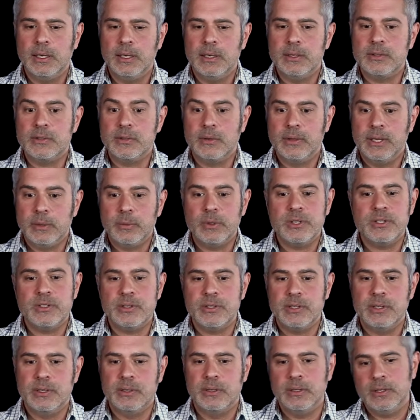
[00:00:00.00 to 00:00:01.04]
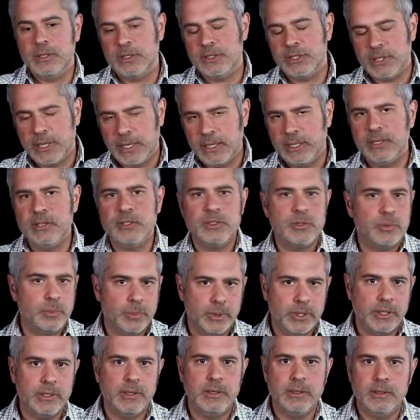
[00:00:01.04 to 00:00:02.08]
So that was a challenge,
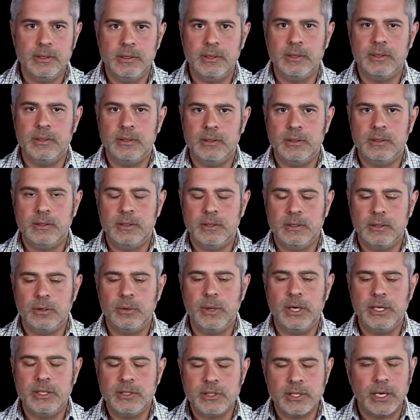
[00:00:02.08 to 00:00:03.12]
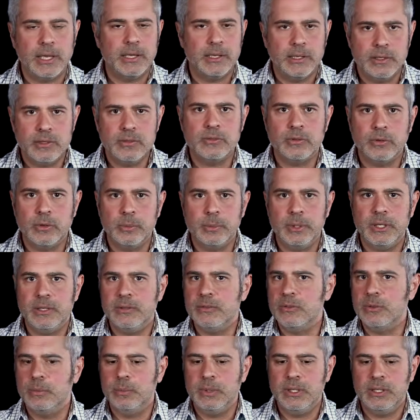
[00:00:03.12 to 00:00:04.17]
but a great challenge for me
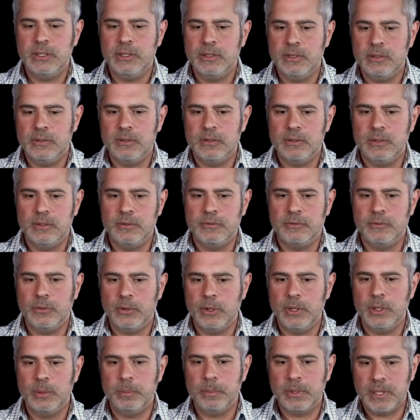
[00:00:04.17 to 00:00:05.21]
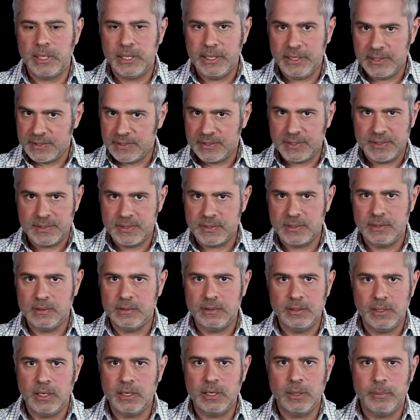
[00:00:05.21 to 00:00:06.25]
to be in a foreign place as a
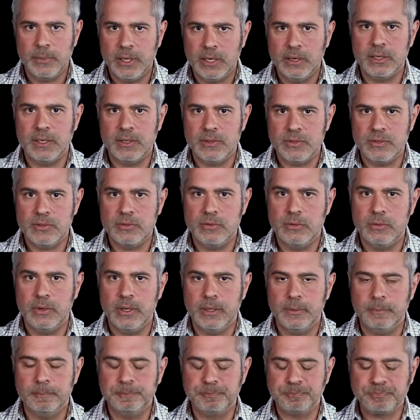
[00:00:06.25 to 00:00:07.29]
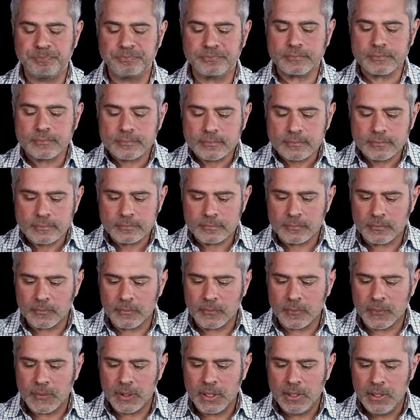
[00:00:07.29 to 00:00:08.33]
young American student.
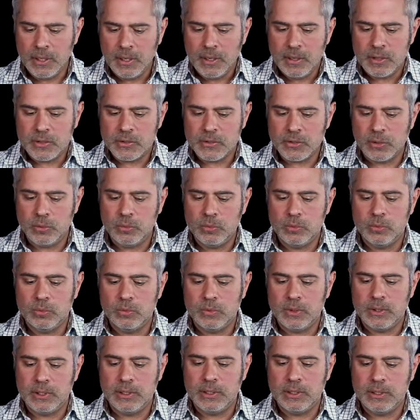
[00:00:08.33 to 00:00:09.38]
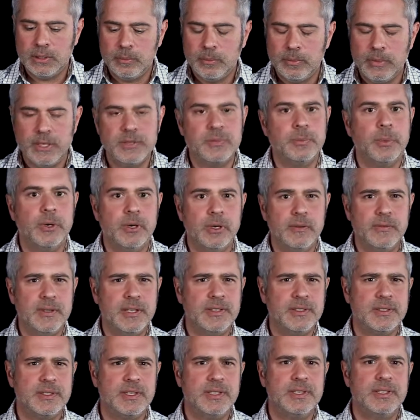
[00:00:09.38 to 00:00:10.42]
So as part of
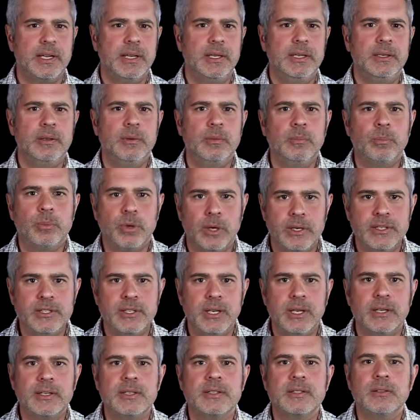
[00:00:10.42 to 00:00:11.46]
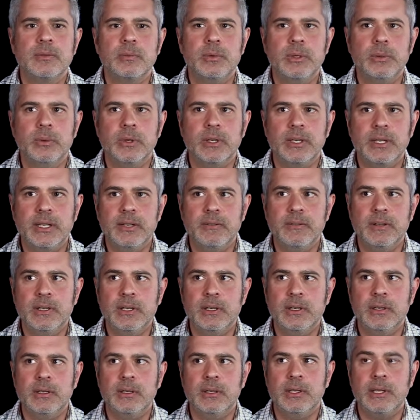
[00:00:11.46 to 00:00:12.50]
this design project, we were
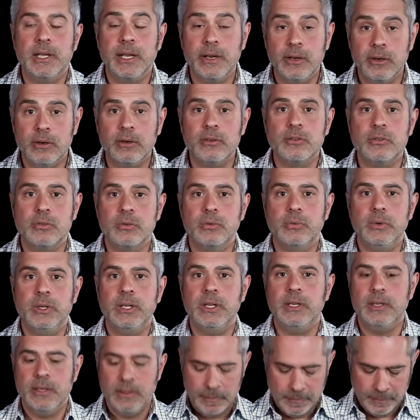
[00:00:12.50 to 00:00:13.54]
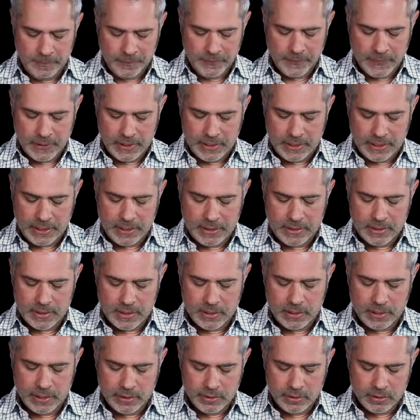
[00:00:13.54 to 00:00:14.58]
given a letter to read. And
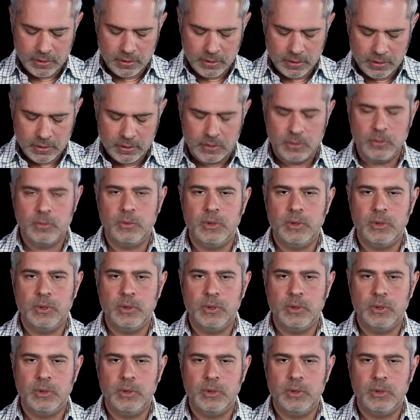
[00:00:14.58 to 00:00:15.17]
the letter